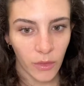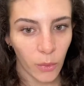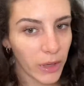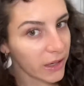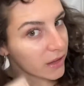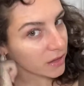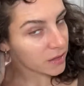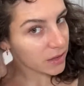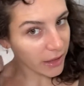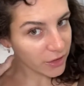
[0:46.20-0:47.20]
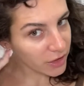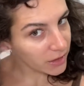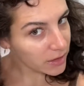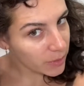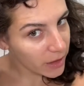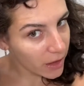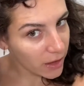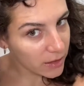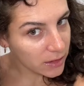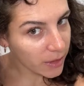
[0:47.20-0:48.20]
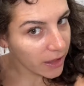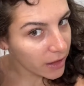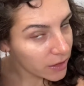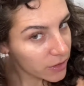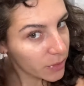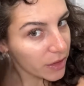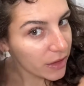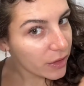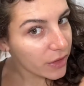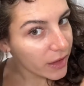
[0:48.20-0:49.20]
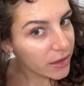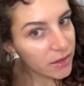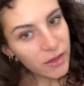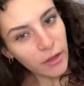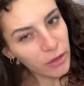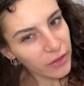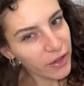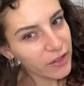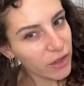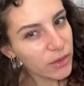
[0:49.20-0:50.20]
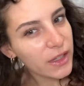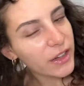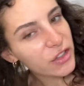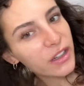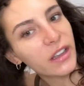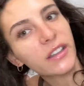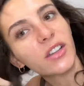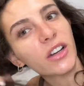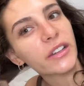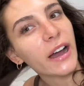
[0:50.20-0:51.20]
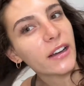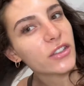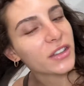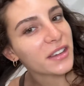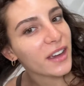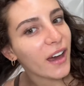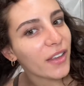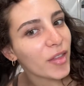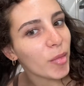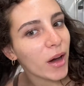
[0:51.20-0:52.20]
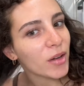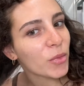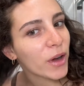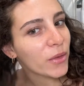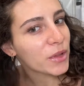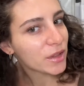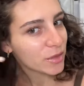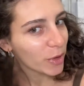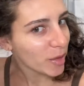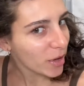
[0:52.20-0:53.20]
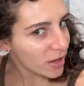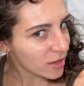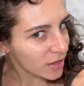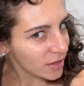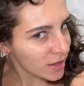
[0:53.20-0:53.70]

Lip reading: Wetting it in sections because my hair is really thick, so if I don't section it, it's hard to actually get the bottom wet with the spray bottle.